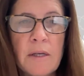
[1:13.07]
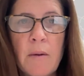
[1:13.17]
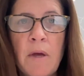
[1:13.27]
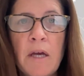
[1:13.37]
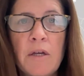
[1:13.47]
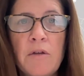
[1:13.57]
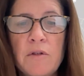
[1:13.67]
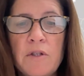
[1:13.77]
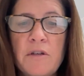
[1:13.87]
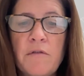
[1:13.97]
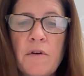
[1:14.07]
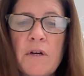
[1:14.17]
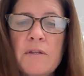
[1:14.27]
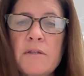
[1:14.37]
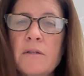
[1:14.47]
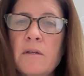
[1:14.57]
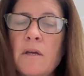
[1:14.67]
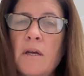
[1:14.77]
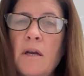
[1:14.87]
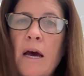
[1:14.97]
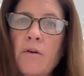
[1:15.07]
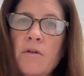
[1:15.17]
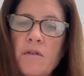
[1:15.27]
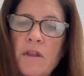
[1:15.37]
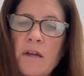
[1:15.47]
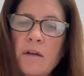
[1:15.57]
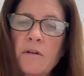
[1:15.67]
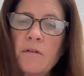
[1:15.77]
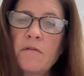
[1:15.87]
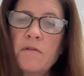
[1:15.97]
can make a huge difference in how you think,